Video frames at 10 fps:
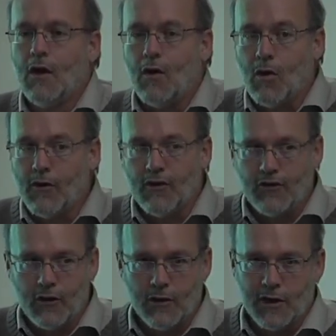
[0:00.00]
or the
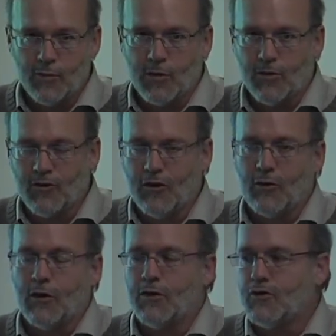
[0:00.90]
zoning person,
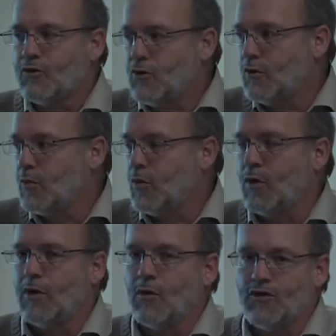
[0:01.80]
or your school
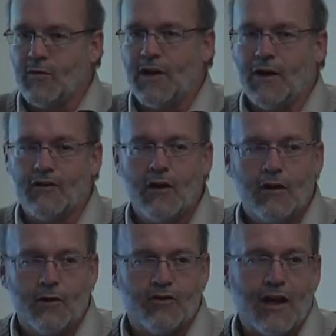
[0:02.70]
board, or somebody else
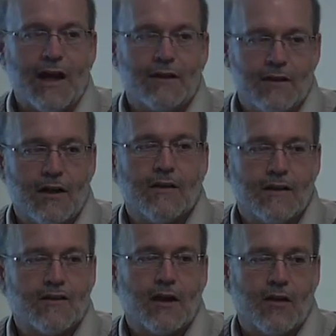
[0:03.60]
who's not done
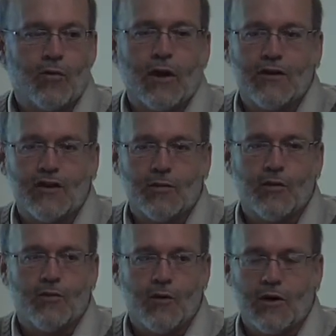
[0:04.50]
this kind of project
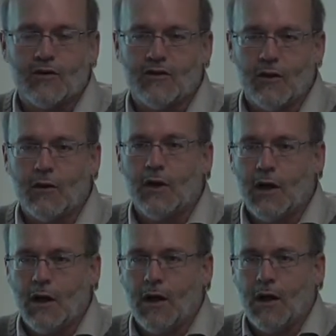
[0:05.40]
before. And so
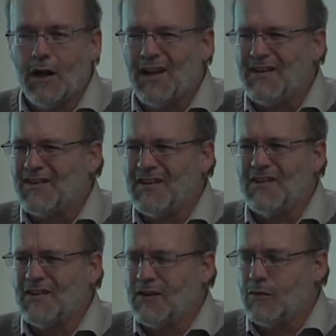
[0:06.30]
this
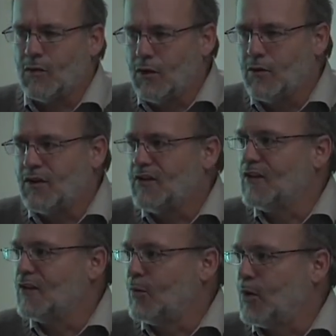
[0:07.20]
isn't a road, this
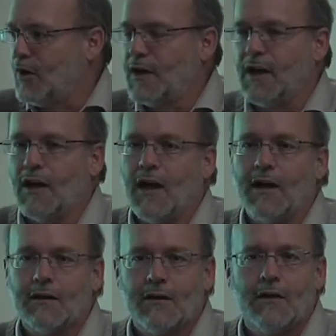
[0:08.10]
isn't a parking lot,